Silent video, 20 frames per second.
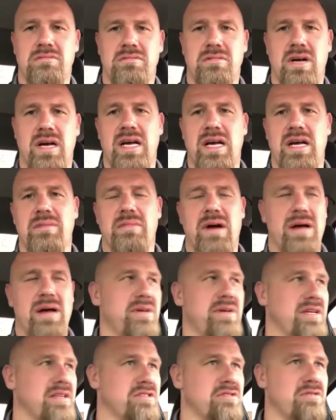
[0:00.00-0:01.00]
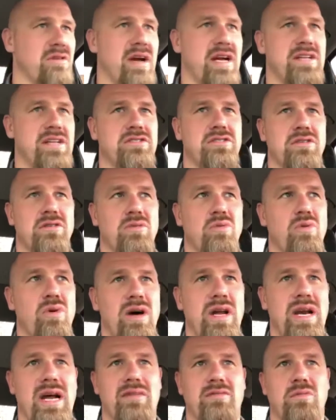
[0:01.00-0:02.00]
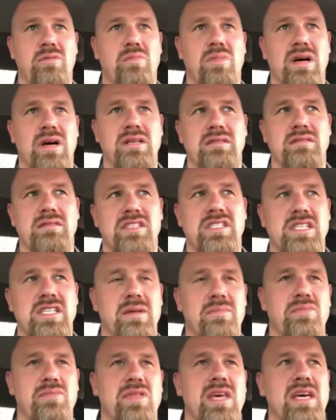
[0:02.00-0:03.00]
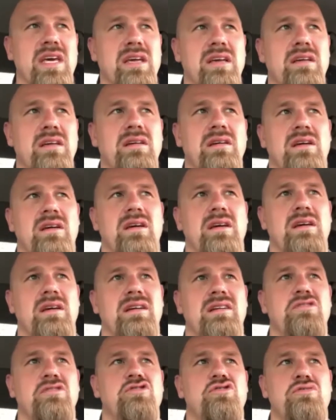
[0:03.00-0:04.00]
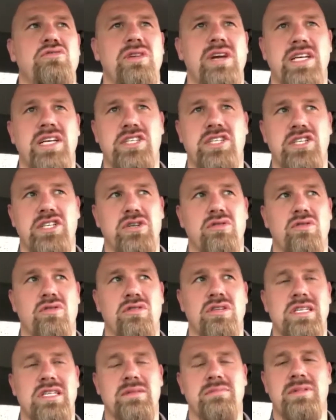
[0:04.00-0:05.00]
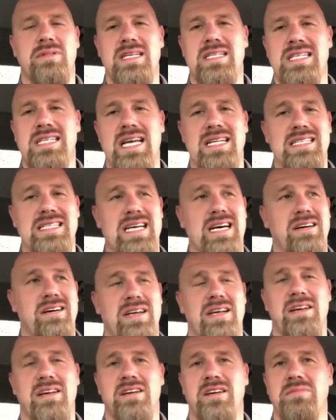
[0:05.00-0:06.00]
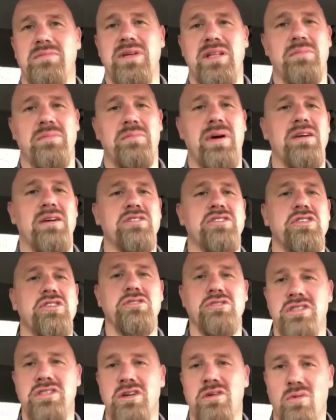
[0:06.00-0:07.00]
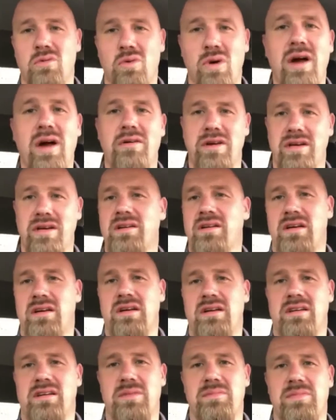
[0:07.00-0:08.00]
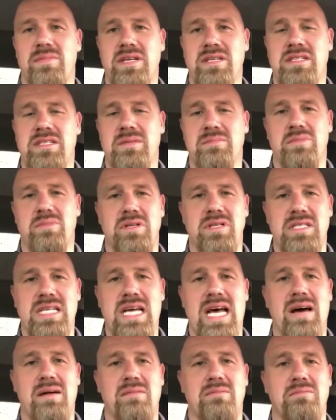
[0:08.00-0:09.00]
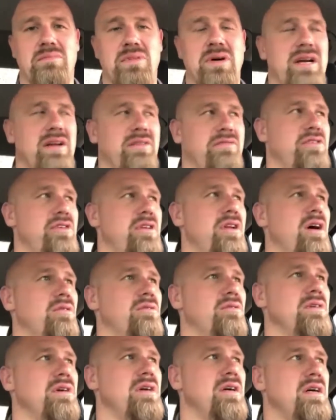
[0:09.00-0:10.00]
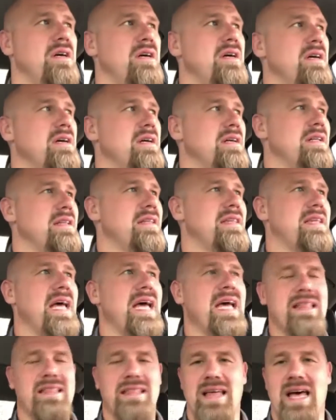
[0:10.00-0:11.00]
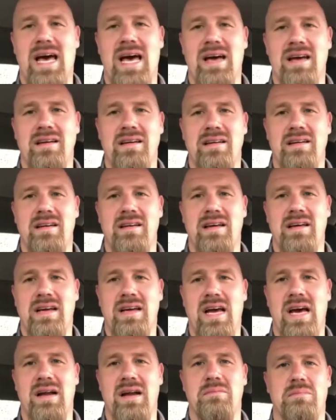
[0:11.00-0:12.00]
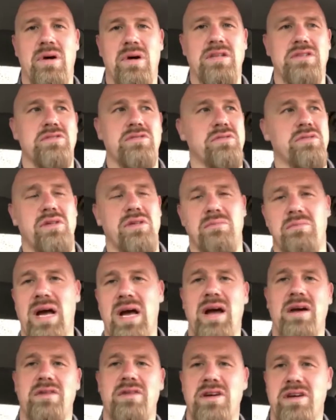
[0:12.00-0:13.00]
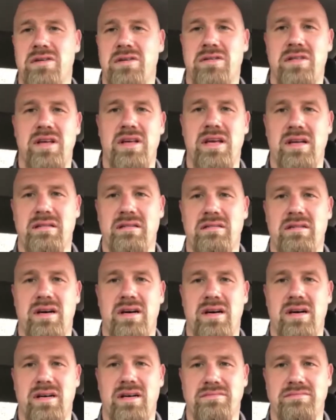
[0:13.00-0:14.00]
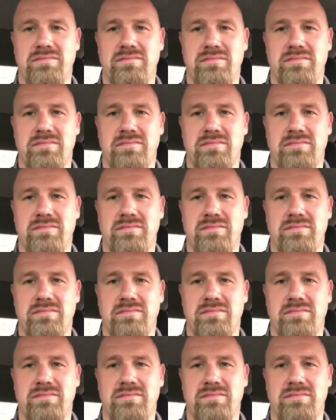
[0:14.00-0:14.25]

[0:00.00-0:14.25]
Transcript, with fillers: right? It might be a stranger or whatever, but something intrigues you or something stands out, and it could be the pair of shoes they're wearing. It could be as simple as that. But if you don't take that and kind of bust through the barrier that um,